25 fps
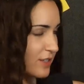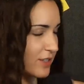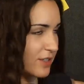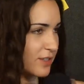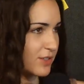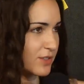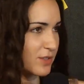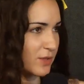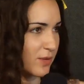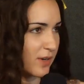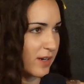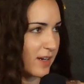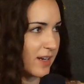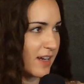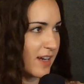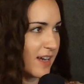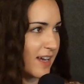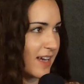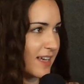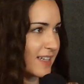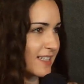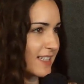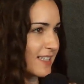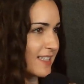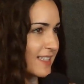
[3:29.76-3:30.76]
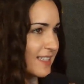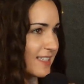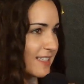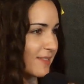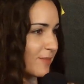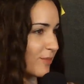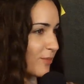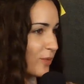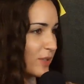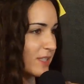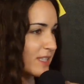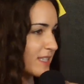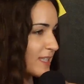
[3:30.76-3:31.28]
your door. Does
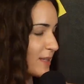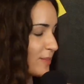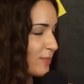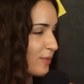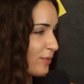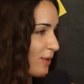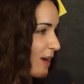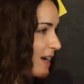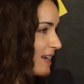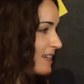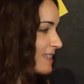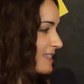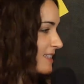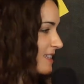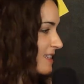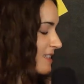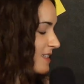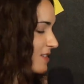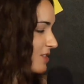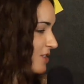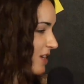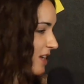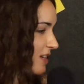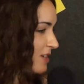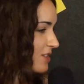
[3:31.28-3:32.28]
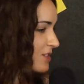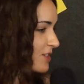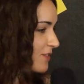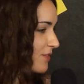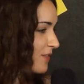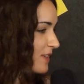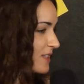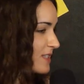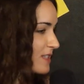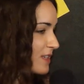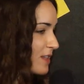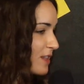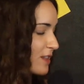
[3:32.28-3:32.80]
what's the price? Does it change if
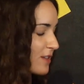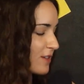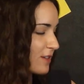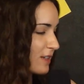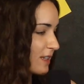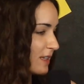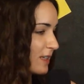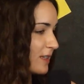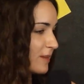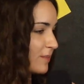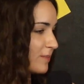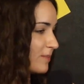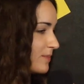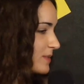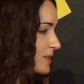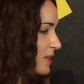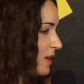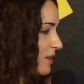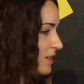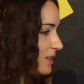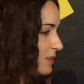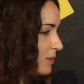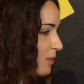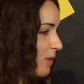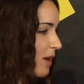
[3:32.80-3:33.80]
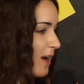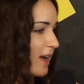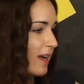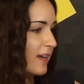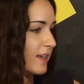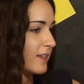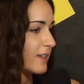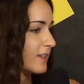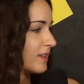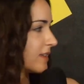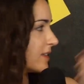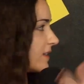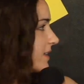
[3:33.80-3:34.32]
it's a thirty dollar wine
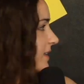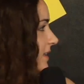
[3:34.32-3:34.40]
or